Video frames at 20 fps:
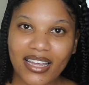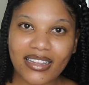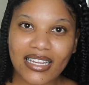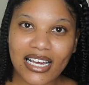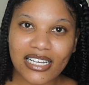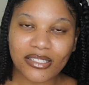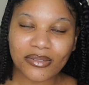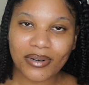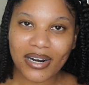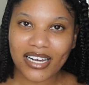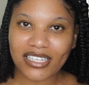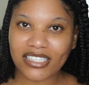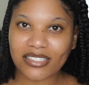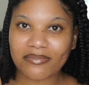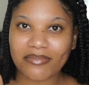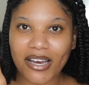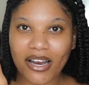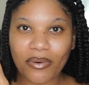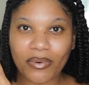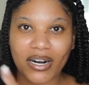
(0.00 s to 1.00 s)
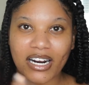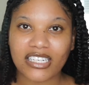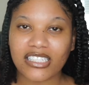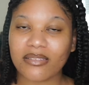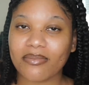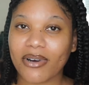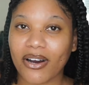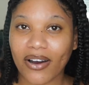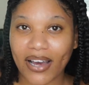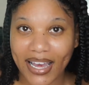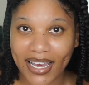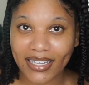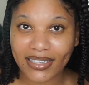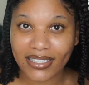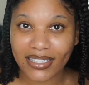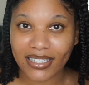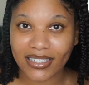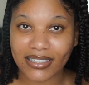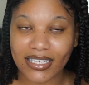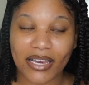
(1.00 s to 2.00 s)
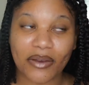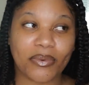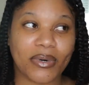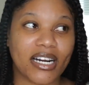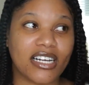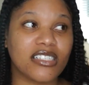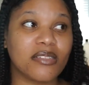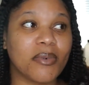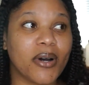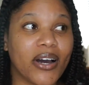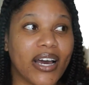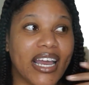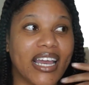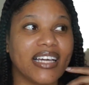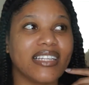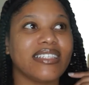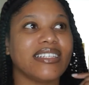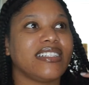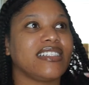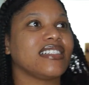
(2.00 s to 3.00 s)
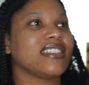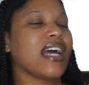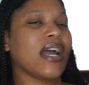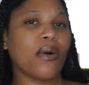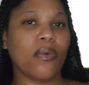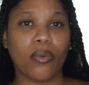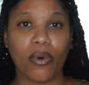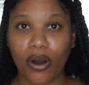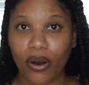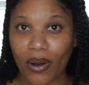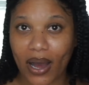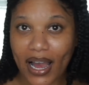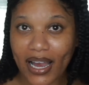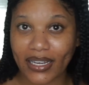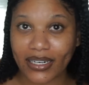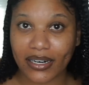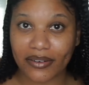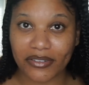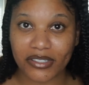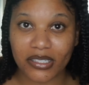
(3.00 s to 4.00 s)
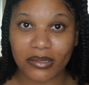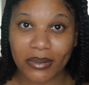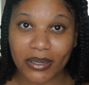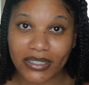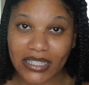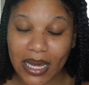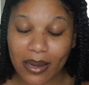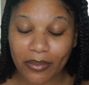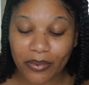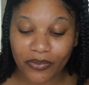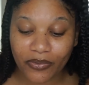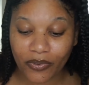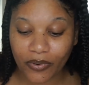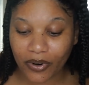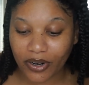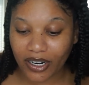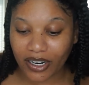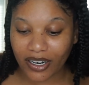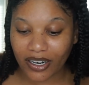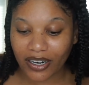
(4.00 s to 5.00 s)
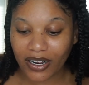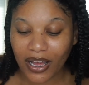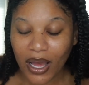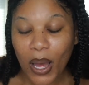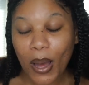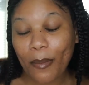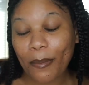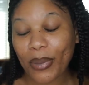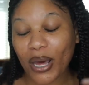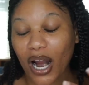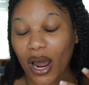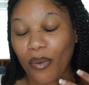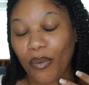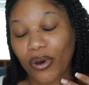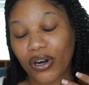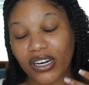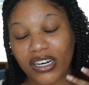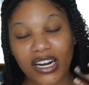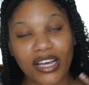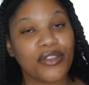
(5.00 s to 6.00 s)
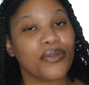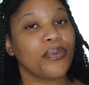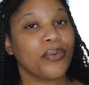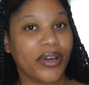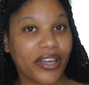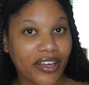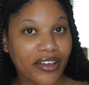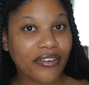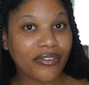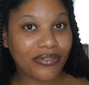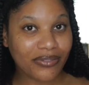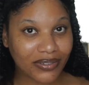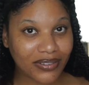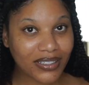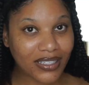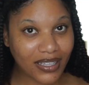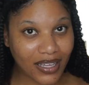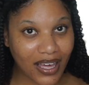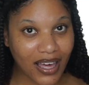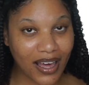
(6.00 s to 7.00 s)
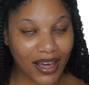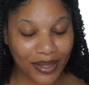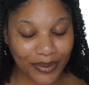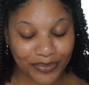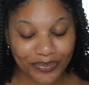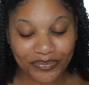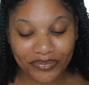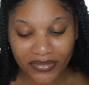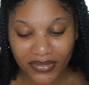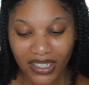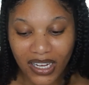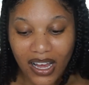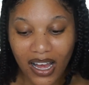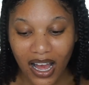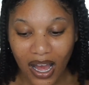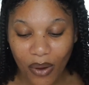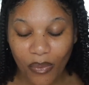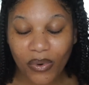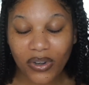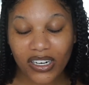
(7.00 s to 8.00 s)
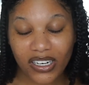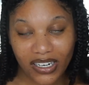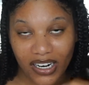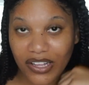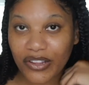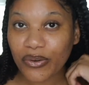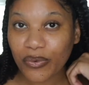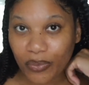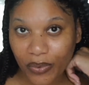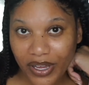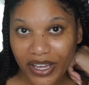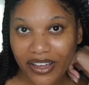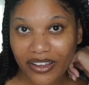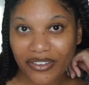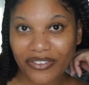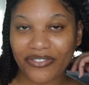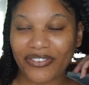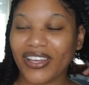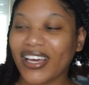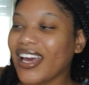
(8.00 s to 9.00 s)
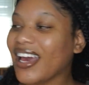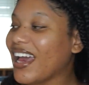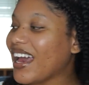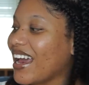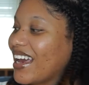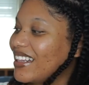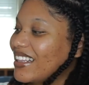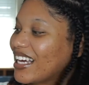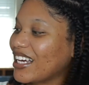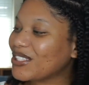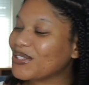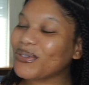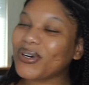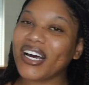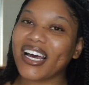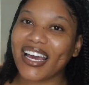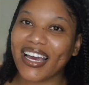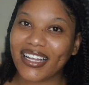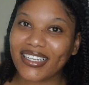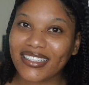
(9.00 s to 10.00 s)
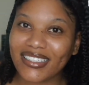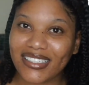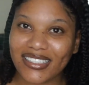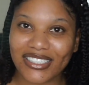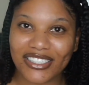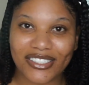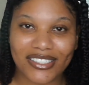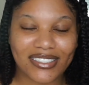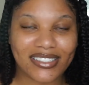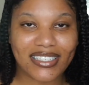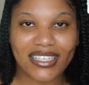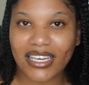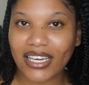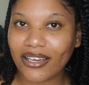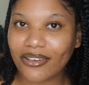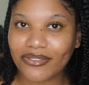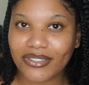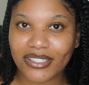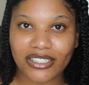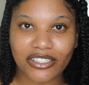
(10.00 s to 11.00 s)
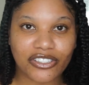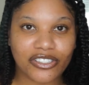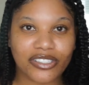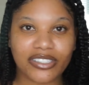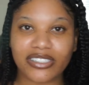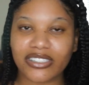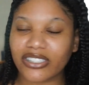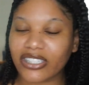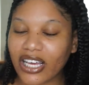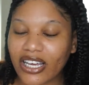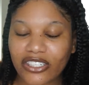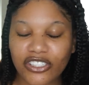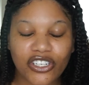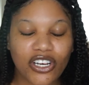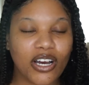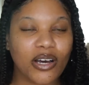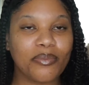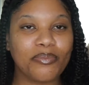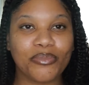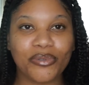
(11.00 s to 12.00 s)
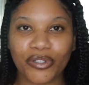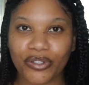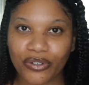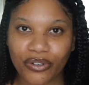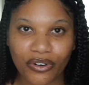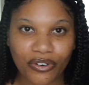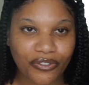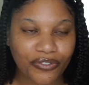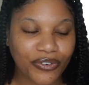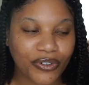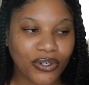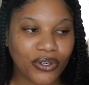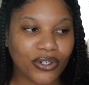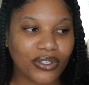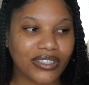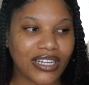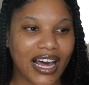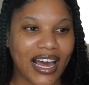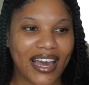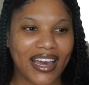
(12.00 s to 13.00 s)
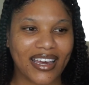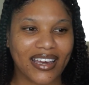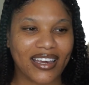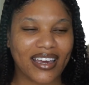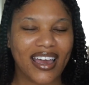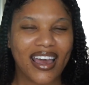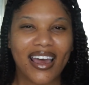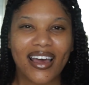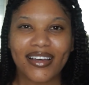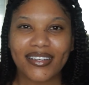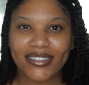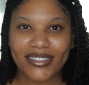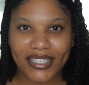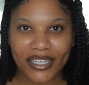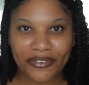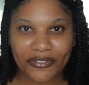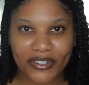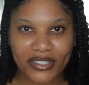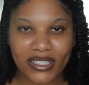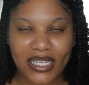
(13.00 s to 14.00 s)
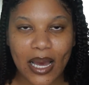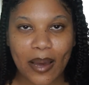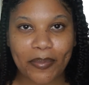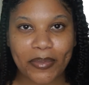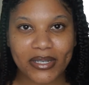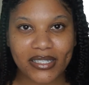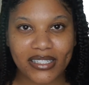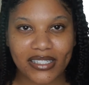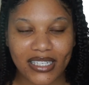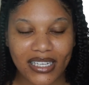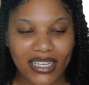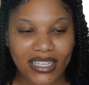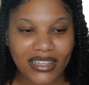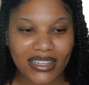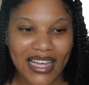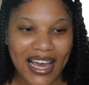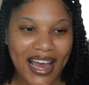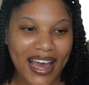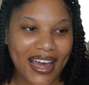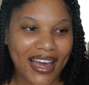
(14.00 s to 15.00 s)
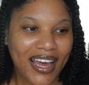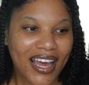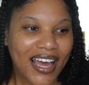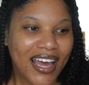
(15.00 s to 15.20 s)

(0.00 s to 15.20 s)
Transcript: that's what I smell when I smell Alien. Like, when I smell Alien, it's like, whoa, I ain't never smelled that before, but I want another whiff. Yeah, I want another whiff. And that's what Alien just gives. It's just such a beautiful, like, different type of scent that